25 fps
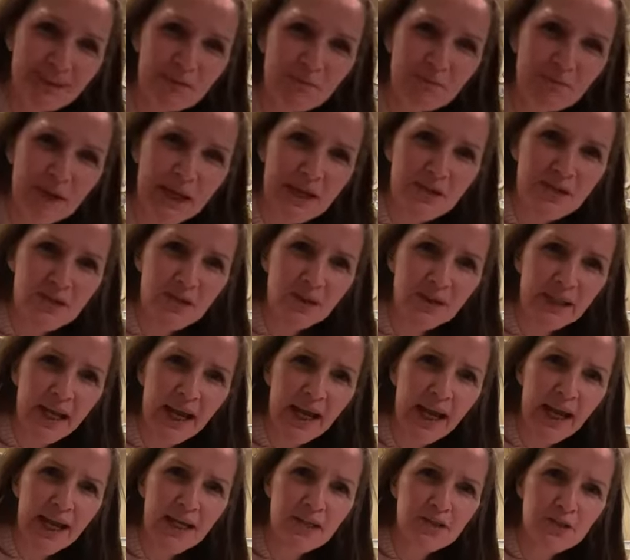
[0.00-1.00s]
Man's got to
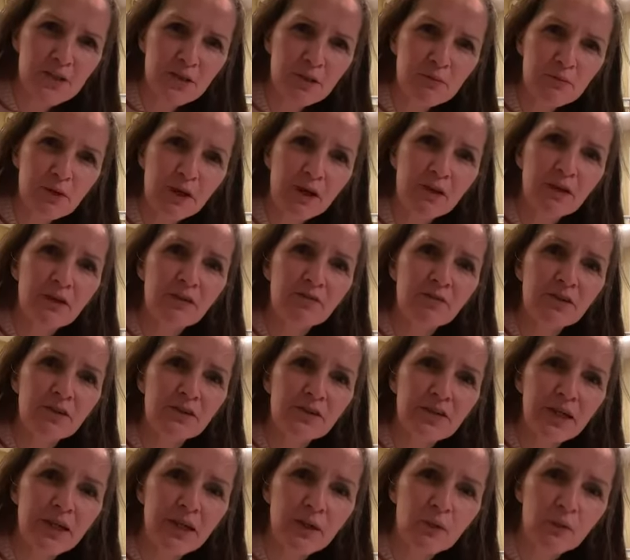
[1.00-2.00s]
add to my life,
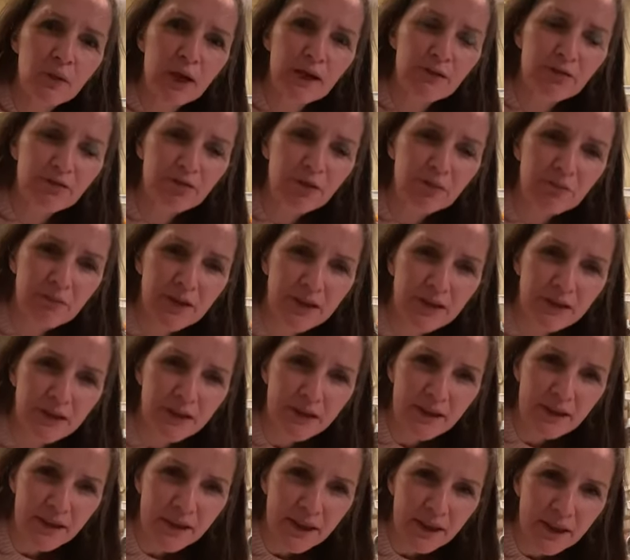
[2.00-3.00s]
not take away from it.
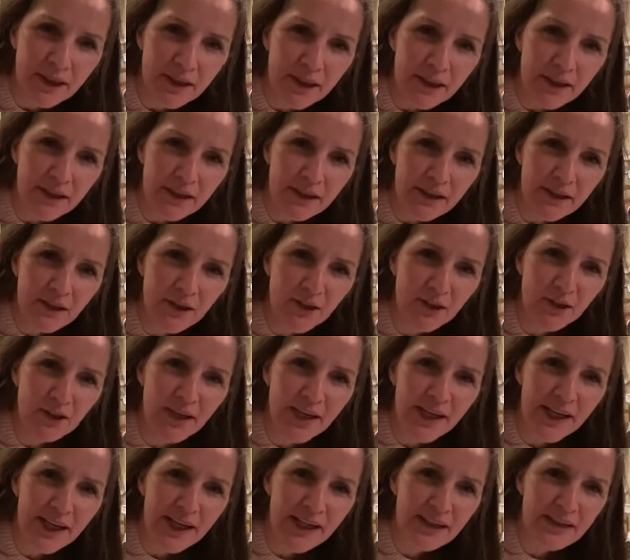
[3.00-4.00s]
Kia
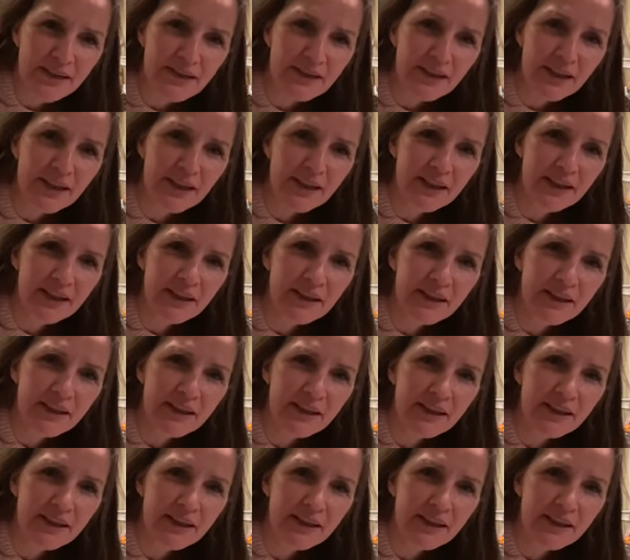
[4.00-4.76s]
ora, auntie.